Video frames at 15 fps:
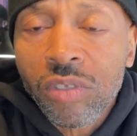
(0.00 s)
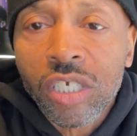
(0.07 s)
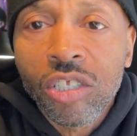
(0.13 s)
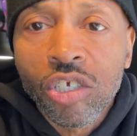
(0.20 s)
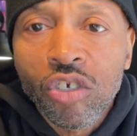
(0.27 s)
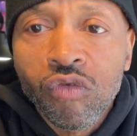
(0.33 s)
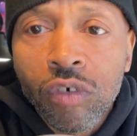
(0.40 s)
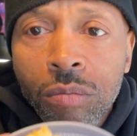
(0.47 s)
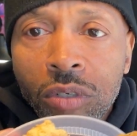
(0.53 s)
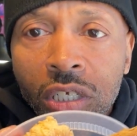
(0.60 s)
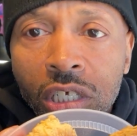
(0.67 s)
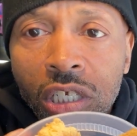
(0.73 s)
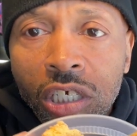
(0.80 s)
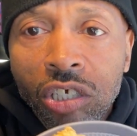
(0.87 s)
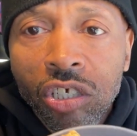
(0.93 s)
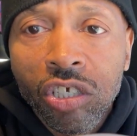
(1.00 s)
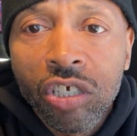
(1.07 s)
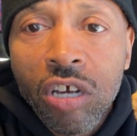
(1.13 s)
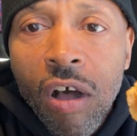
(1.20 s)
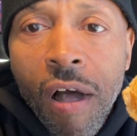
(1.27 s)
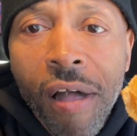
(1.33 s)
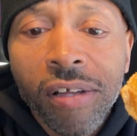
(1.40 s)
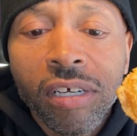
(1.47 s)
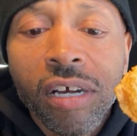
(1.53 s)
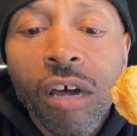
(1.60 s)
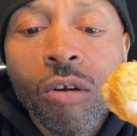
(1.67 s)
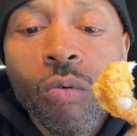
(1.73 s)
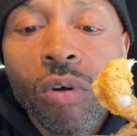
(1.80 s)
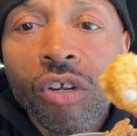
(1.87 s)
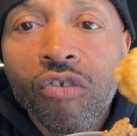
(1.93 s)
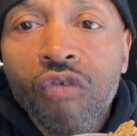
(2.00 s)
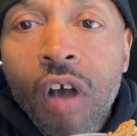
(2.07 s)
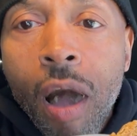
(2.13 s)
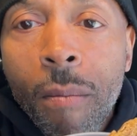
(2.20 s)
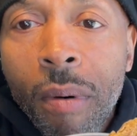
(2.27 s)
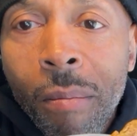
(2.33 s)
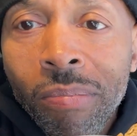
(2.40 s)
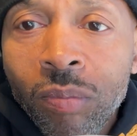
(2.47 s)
The shrimp are delicious, y'all. I don't want to drop them.